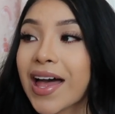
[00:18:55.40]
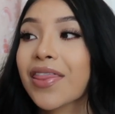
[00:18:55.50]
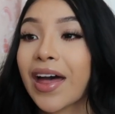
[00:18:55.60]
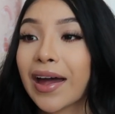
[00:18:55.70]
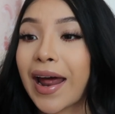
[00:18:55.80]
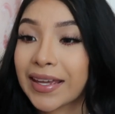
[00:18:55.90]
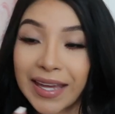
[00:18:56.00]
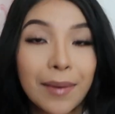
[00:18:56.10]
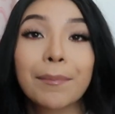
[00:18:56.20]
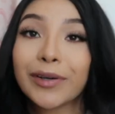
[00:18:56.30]
that I
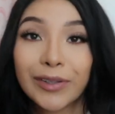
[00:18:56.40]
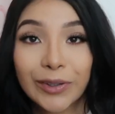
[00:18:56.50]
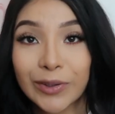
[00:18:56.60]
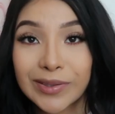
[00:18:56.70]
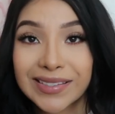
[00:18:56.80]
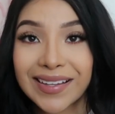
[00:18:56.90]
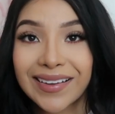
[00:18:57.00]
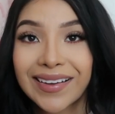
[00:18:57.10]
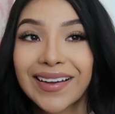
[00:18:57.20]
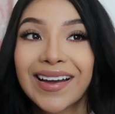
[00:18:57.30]
can produce.
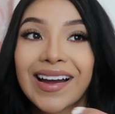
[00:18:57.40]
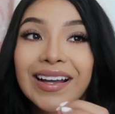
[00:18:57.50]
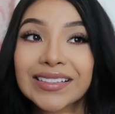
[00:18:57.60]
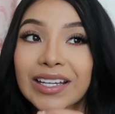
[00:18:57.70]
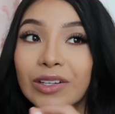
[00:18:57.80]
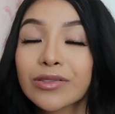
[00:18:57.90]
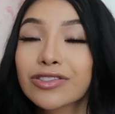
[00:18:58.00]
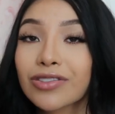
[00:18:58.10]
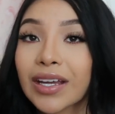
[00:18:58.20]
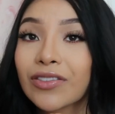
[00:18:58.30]
Because I know
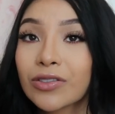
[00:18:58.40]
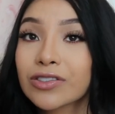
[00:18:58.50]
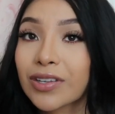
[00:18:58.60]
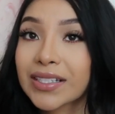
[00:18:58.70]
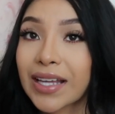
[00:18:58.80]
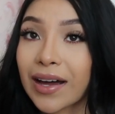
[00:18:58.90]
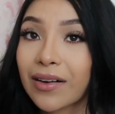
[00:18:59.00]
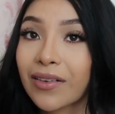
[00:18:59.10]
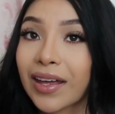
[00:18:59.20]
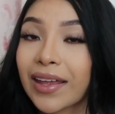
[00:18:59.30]
if you stress
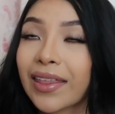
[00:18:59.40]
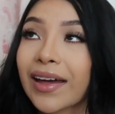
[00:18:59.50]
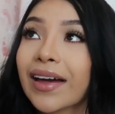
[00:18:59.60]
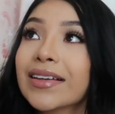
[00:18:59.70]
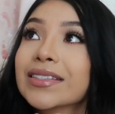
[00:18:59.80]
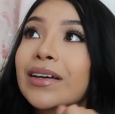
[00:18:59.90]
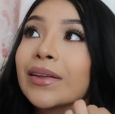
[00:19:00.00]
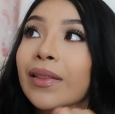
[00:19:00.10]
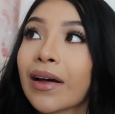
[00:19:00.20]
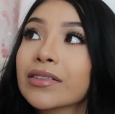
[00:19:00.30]
out, that has a
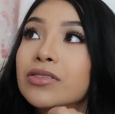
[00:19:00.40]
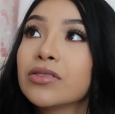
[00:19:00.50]
lot to